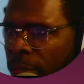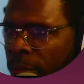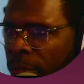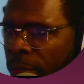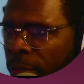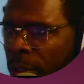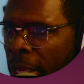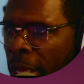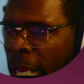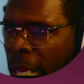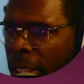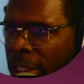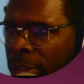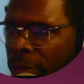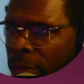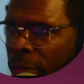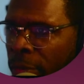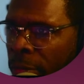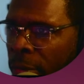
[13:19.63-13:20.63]

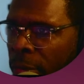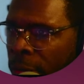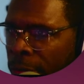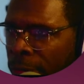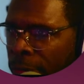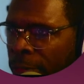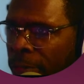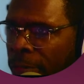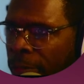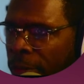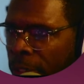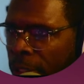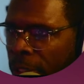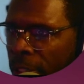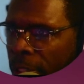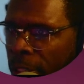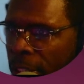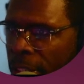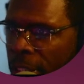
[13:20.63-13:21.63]
actually remove
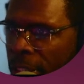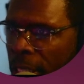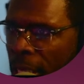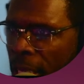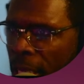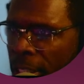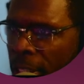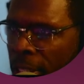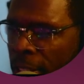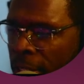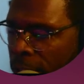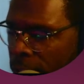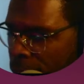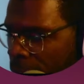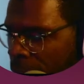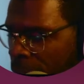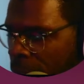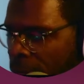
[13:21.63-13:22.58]
this tet here. So